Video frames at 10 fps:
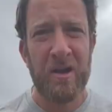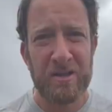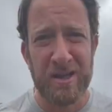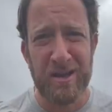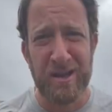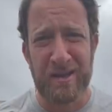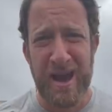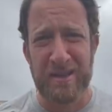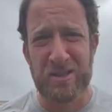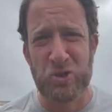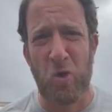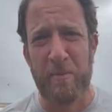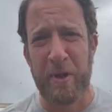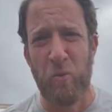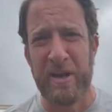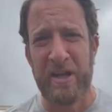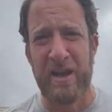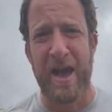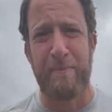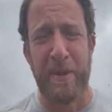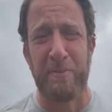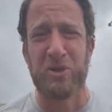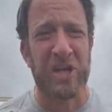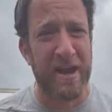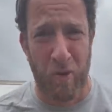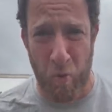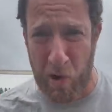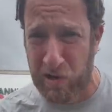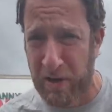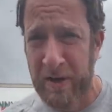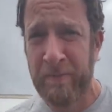It's a kind of stormy, windy day. People say it don't work.